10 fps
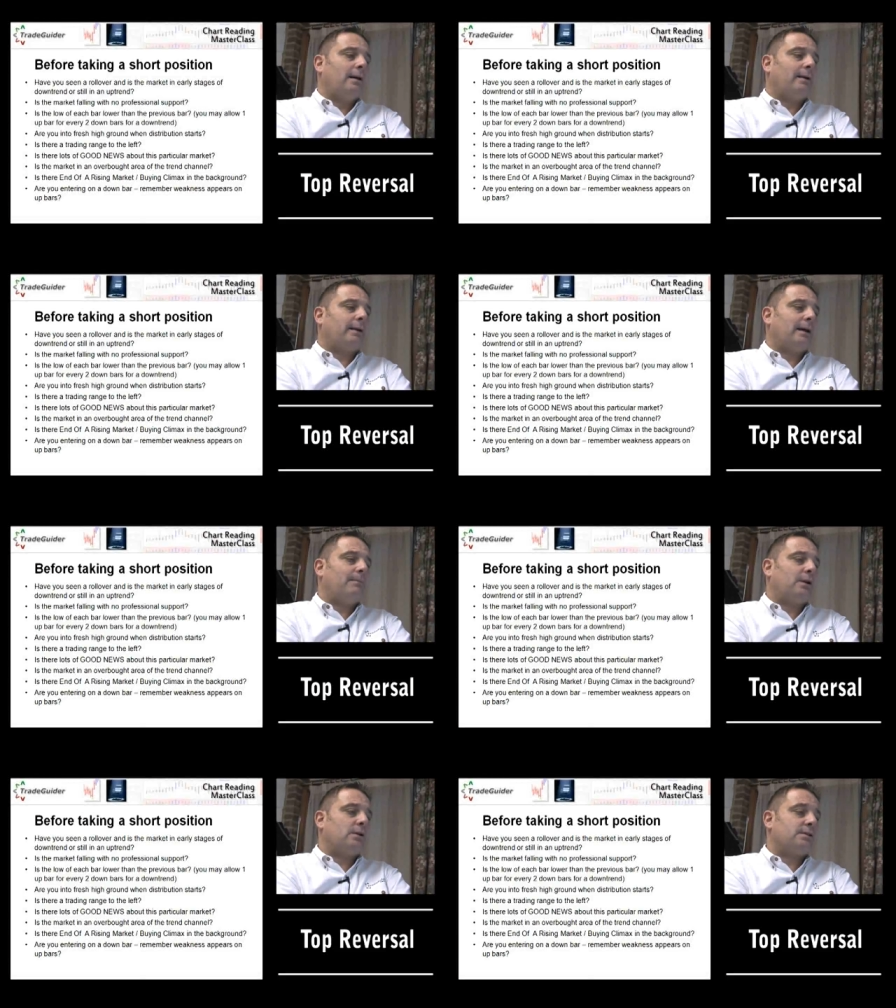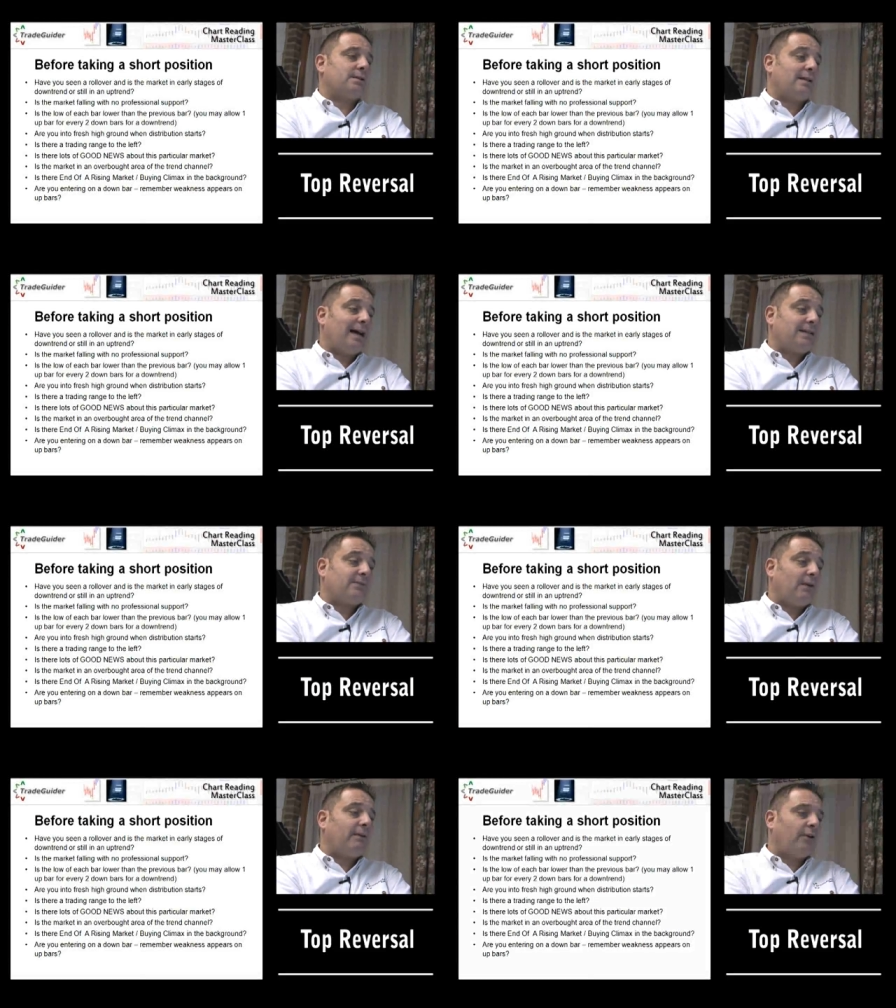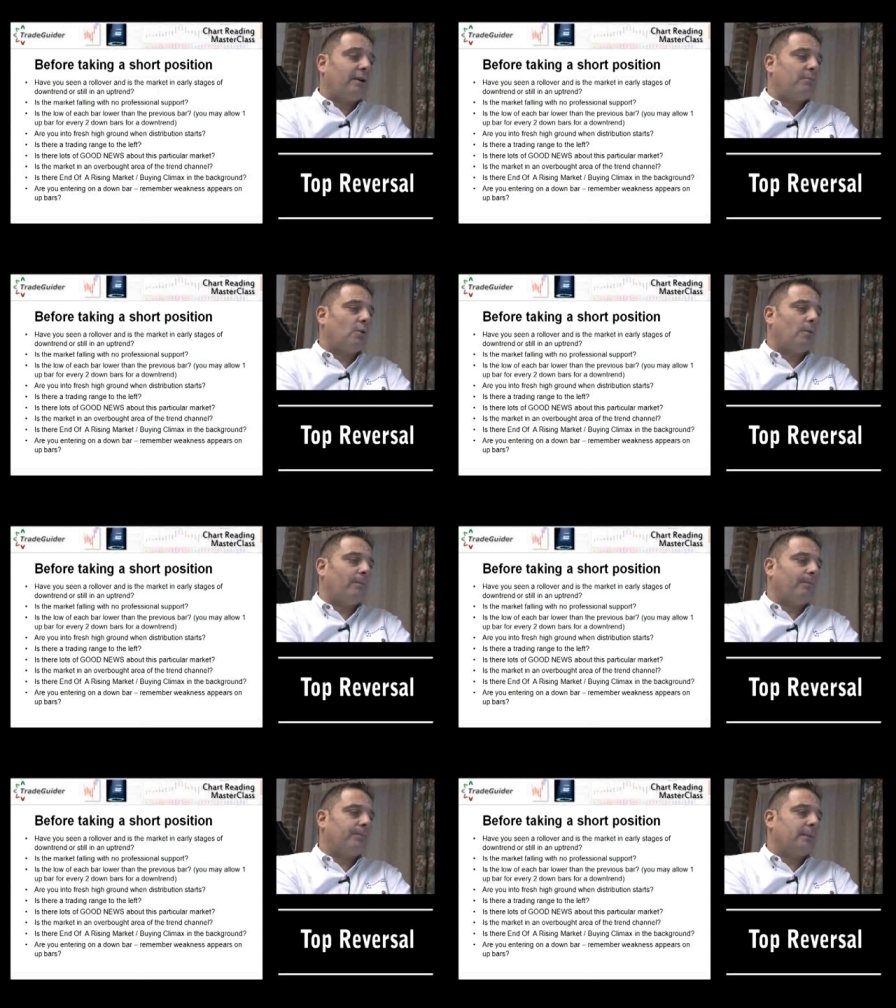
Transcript: Okay, because that's very, very important.